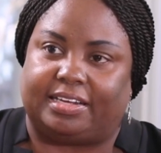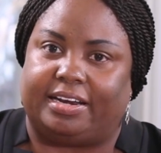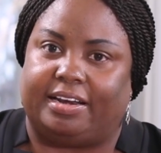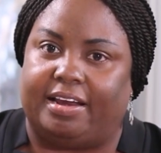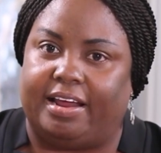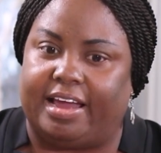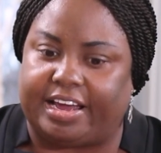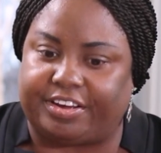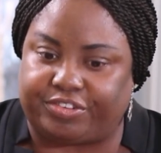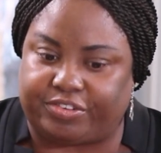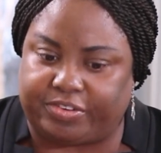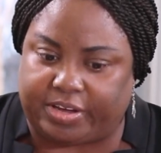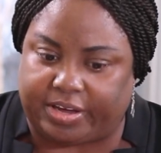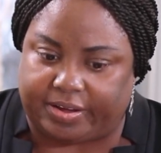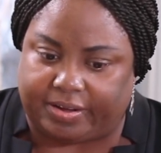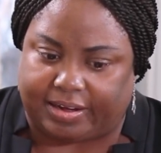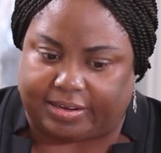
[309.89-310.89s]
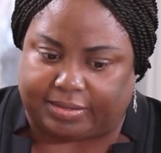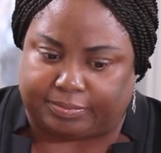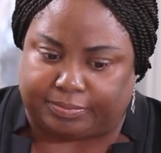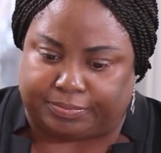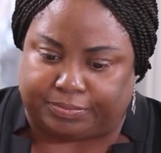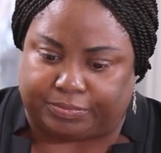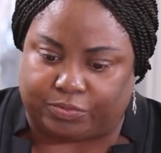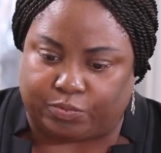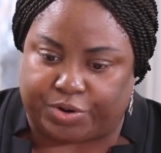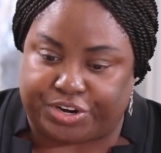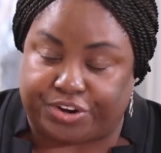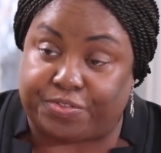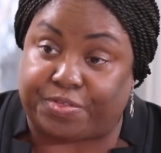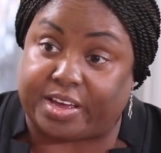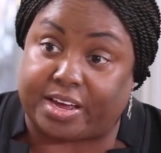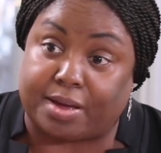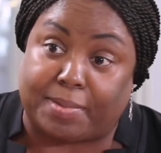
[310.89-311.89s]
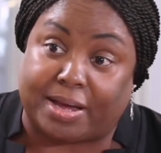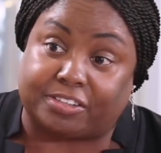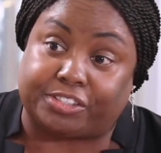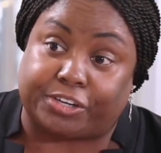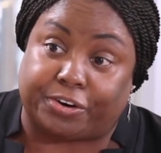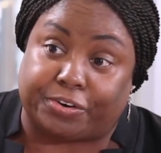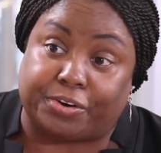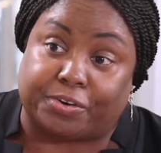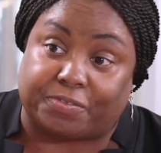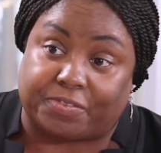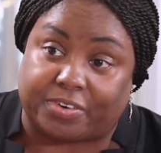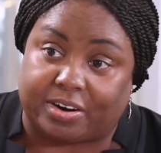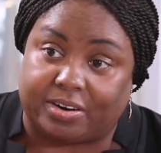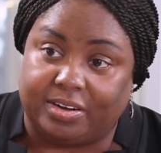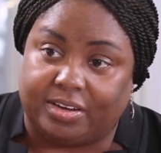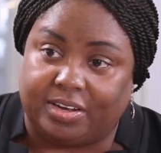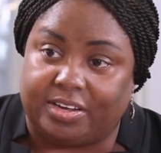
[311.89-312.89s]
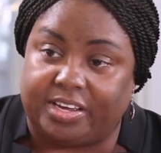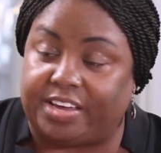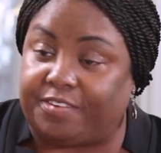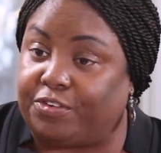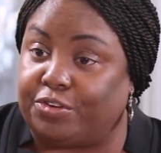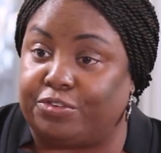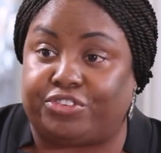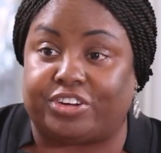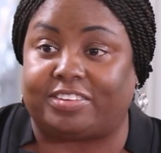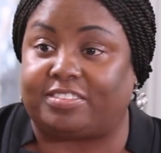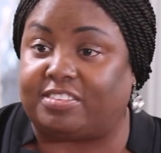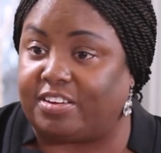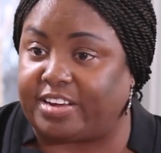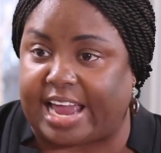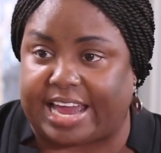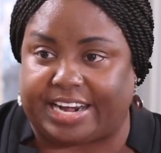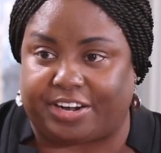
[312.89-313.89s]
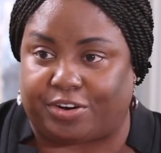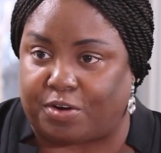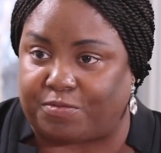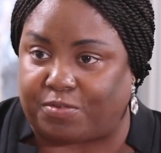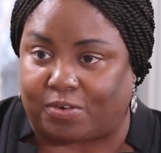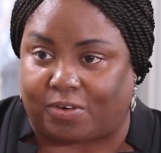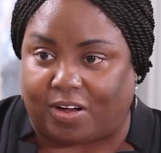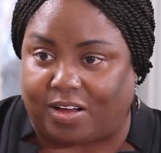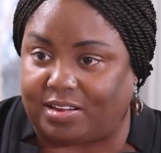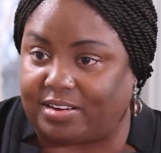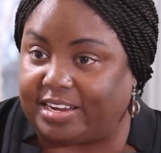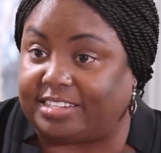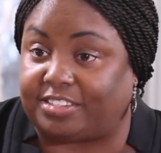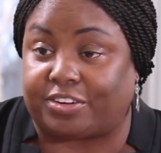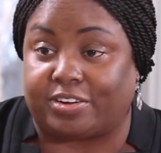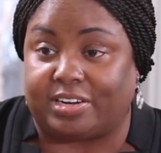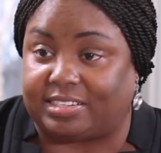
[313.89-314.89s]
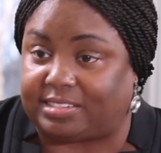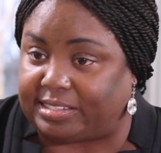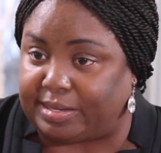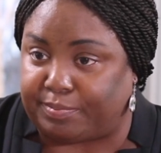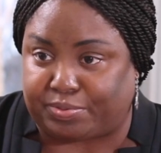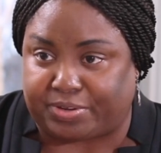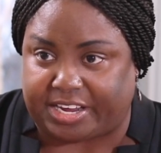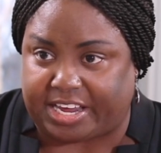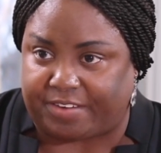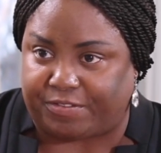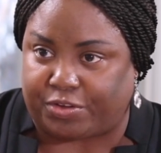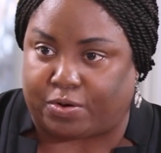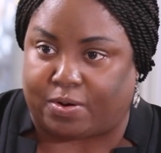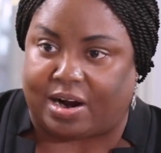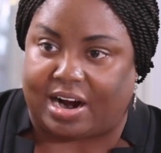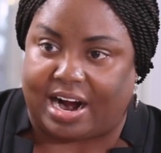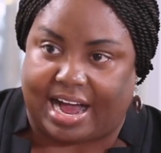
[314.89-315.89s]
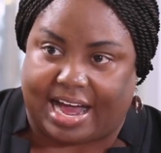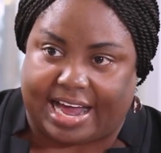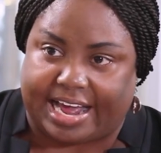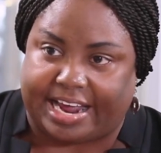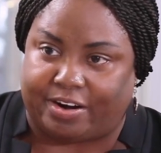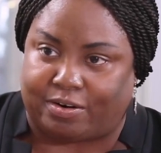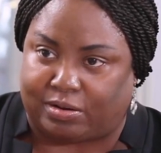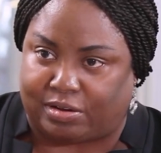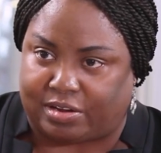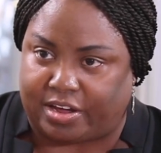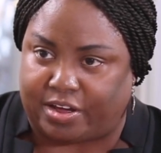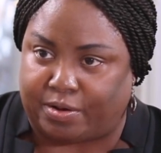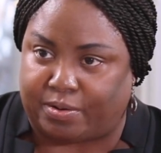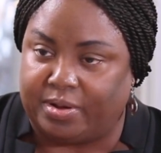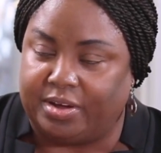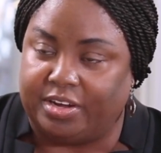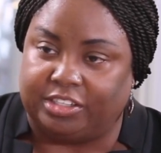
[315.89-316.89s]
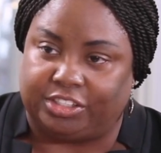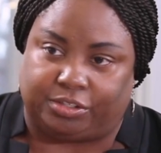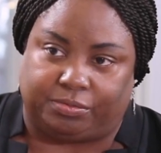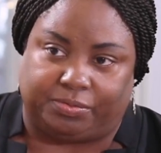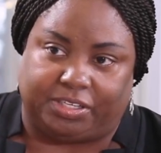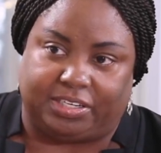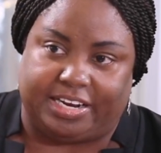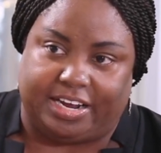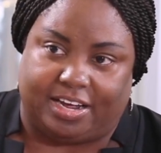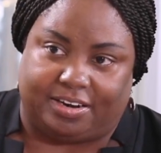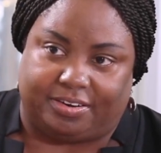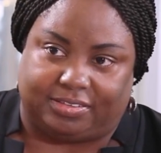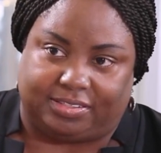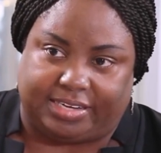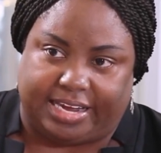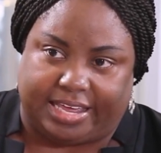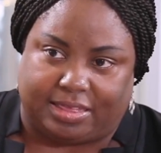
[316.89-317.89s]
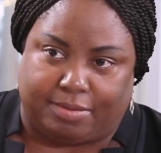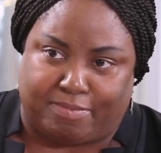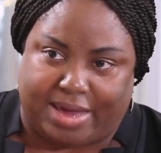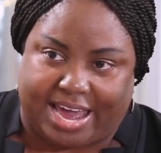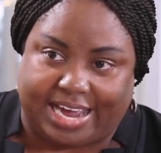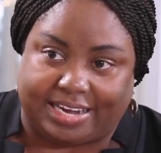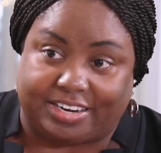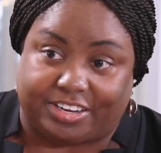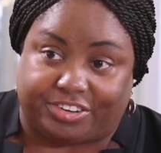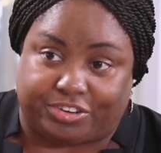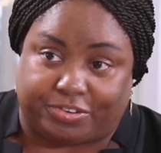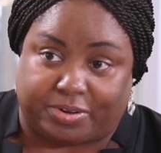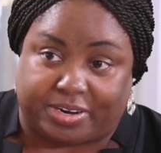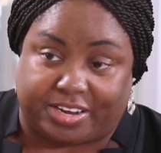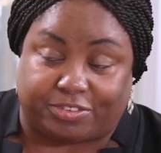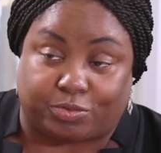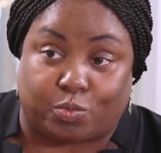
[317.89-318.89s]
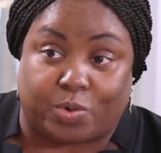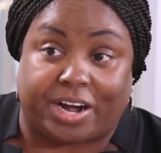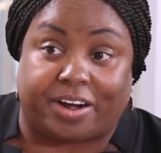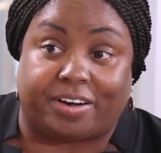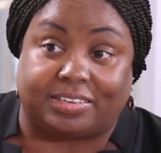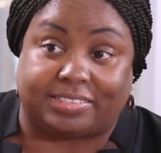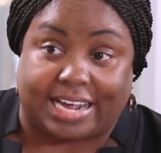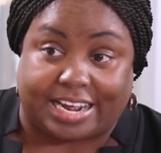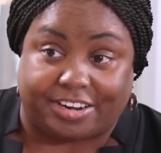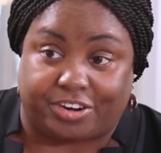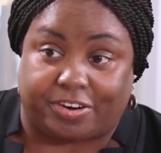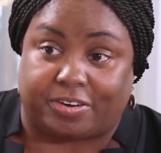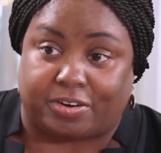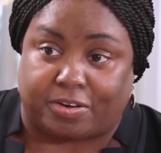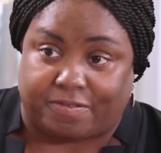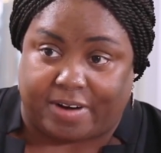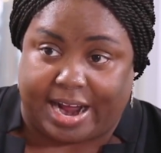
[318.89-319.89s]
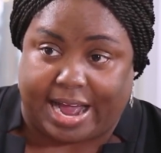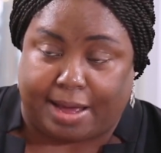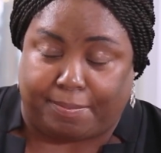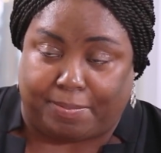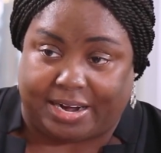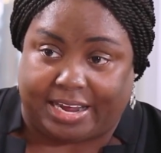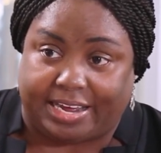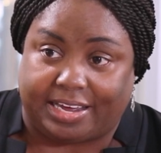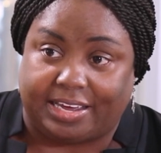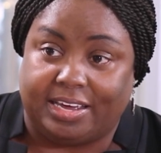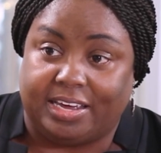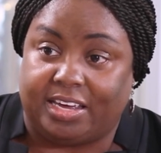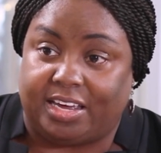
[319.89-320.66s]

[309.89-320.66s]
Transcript: And actually, um, when you think about turnover, if you just look at it overall, it's going to simply give you a high or low. To really understand the magnitude is where is that turnover happening?